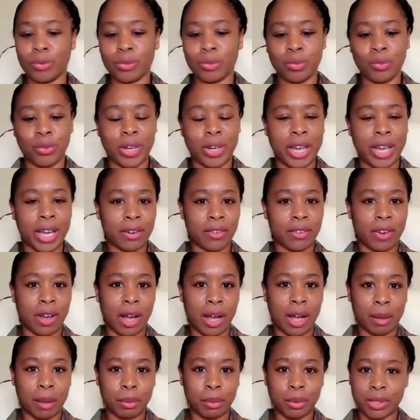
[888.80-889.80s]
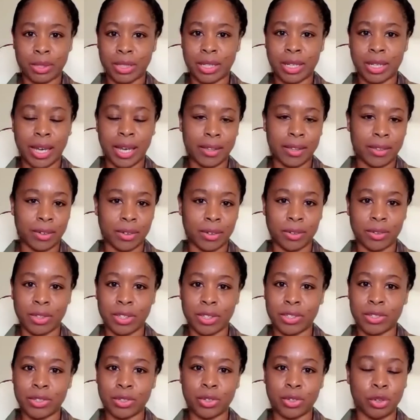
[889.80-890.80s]
we kind of cobbled together
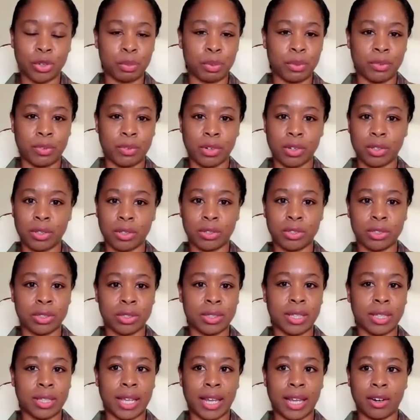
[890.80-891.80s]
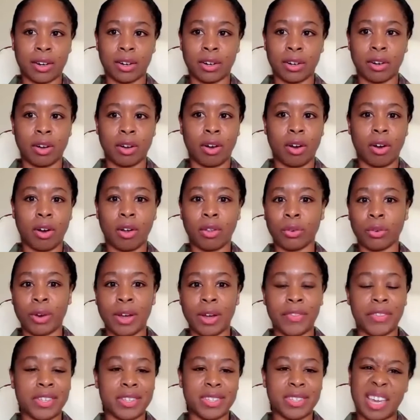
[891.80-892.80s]
this group of girls that are all
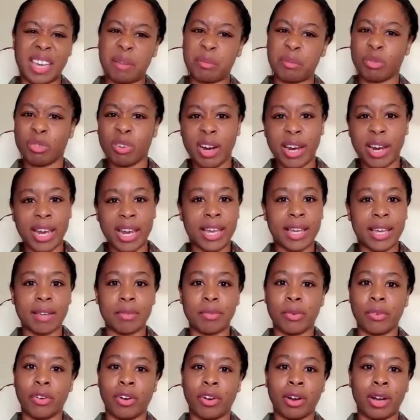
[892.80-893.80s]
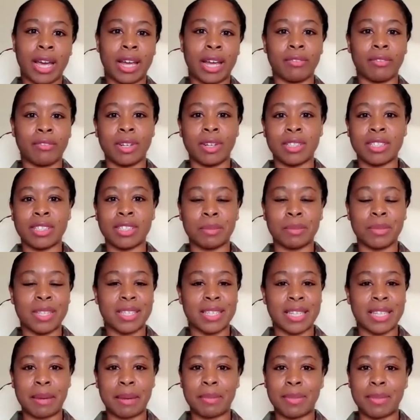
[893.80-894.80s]
around the same rank. We've all kind of done some of the
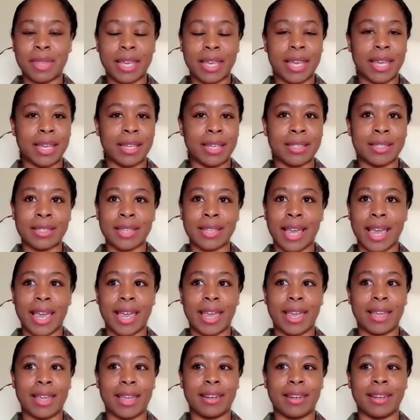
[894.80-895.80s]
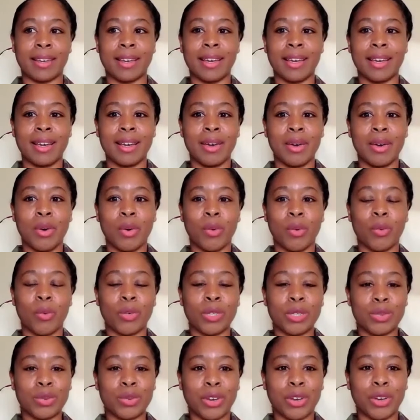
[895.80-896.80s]
same things. And
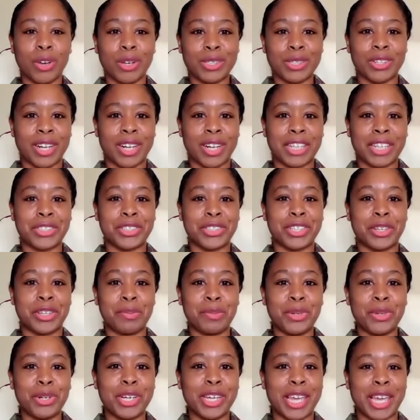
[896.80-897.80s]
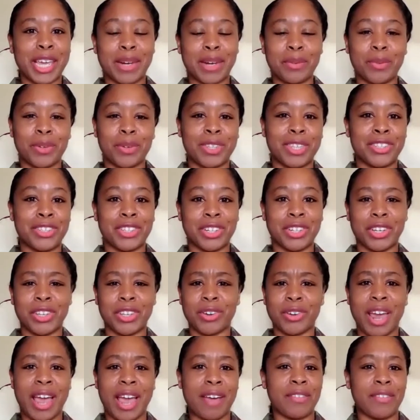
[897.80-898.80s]
once we all started actually communicating with each
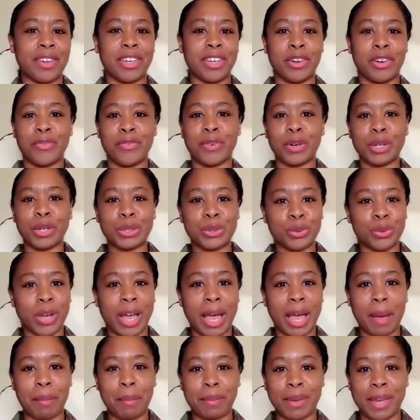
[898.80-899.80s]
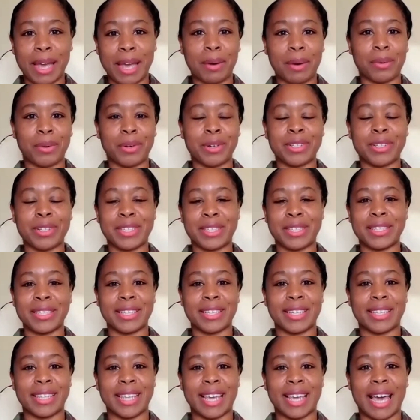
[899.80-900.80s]
other, having, virtual happy hours, things
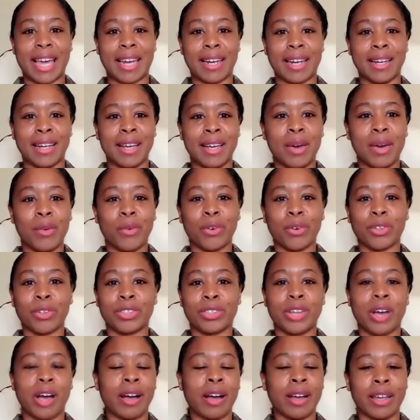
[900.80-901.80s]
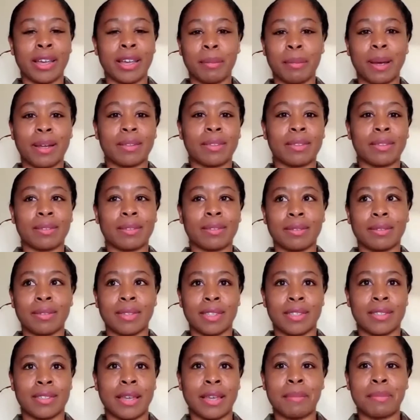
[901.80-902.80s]
like that, we're talking about
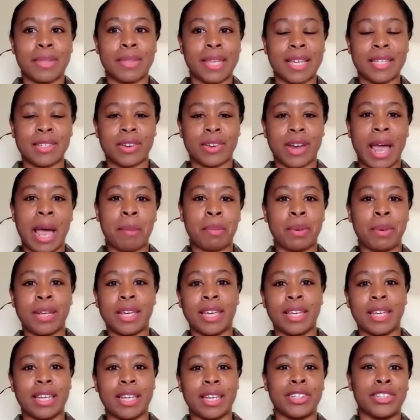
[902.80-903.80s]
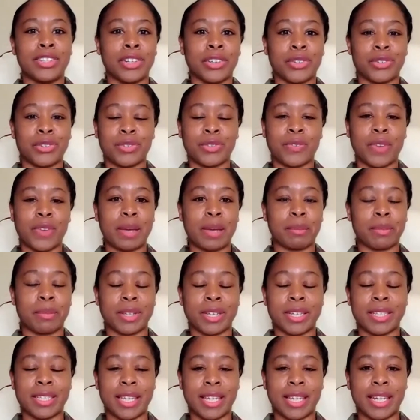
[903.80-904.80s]
the same things are happening in each other's
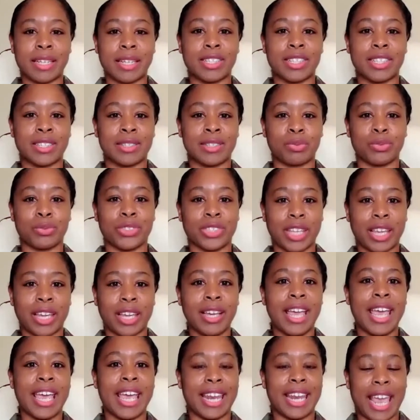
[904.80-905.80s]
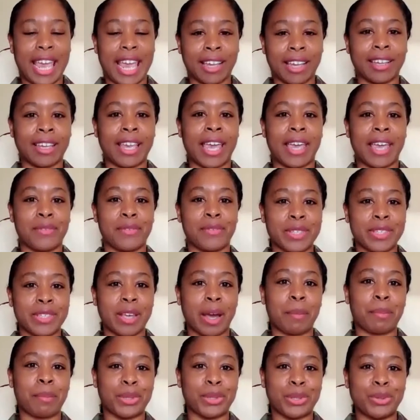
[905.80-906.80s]
families. And it gave us
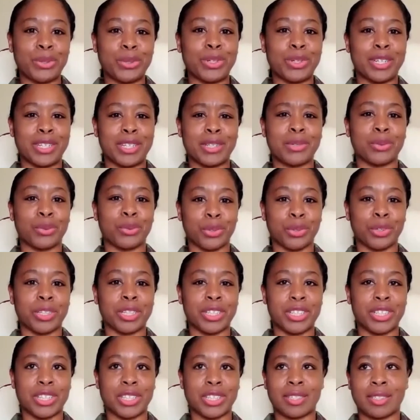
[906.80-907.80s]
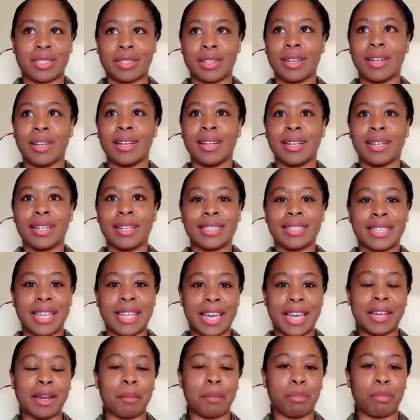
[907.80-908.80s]
the opportunity to really just
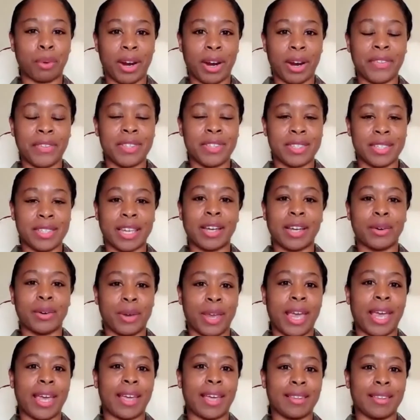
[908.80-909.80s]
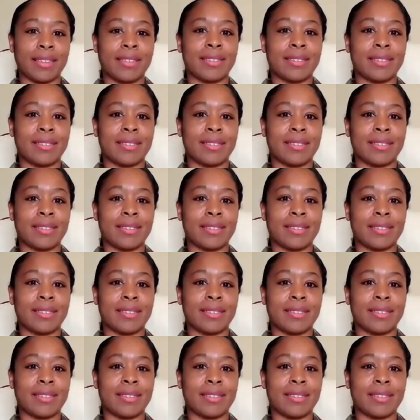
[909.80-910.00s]
take a breath and say, okay,